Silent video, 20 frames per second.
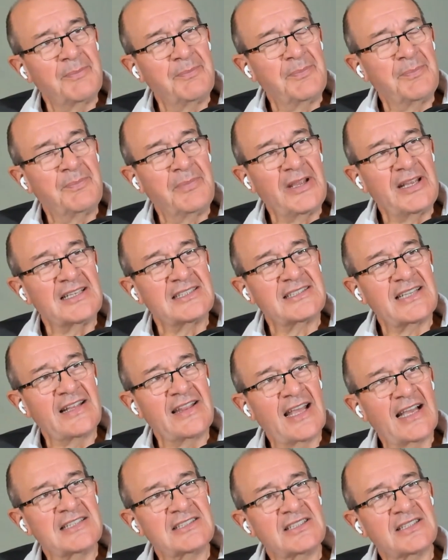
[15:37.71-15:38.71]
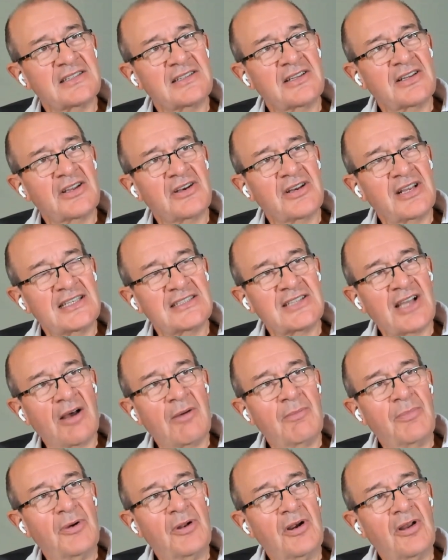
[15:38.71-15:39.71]
And, but you um, see, that's a good
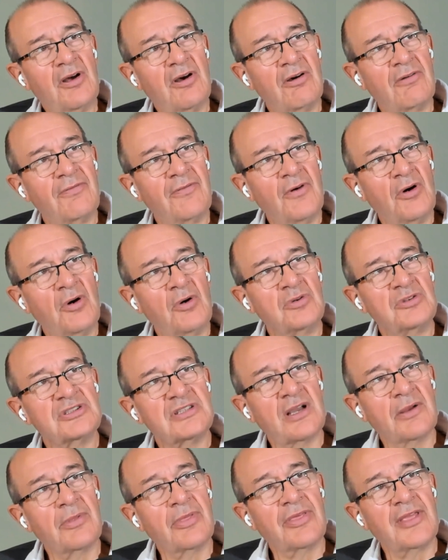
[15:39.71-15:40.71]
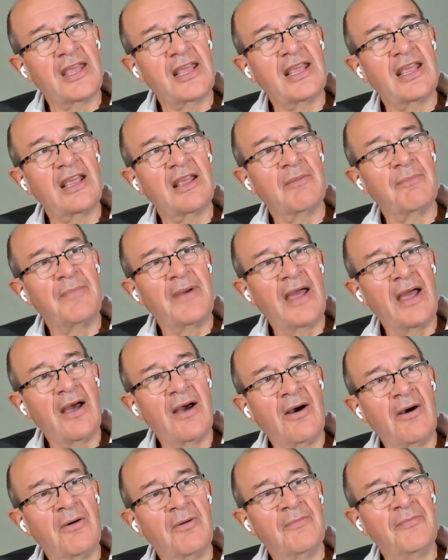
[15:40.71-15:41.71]
example of also thinking
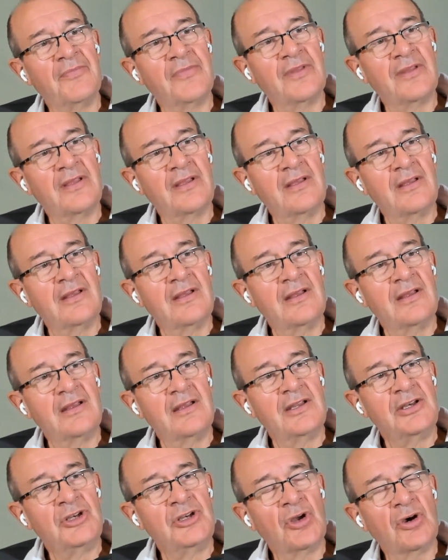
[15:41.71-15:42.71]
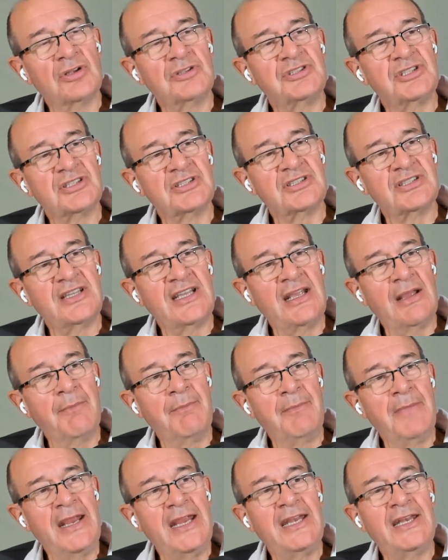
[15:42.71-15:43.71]
about not just the
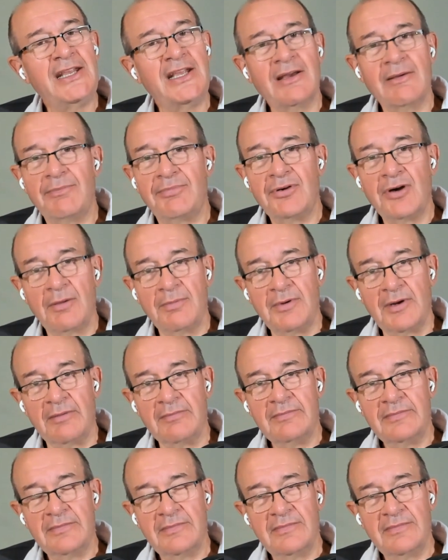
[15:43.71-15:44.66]
immediate problem,